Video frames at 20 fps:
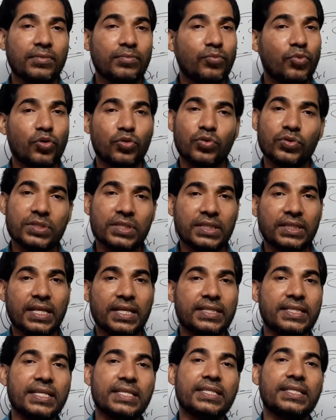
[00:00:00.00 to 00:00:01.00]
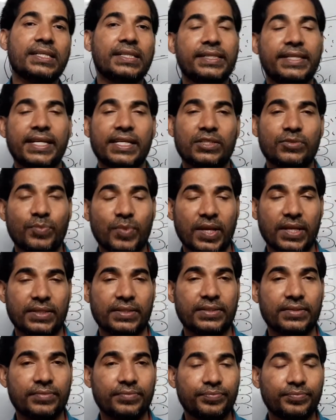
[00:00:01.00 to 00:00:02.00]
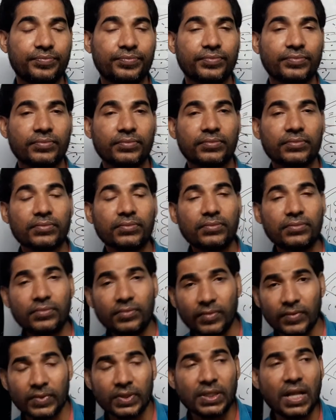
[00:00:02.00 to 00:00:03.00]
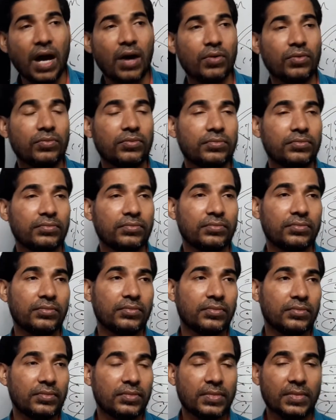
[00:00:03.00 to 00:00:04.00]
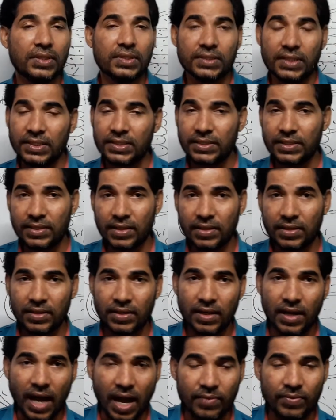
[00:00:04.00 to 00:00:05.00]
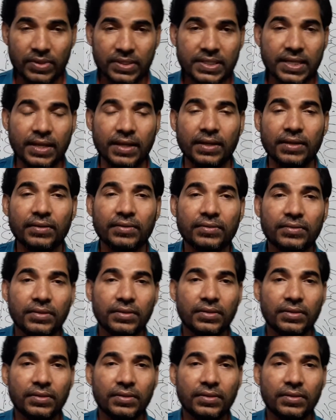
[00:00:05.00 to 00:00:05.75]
photosynthesis takes place. Now, just I have said,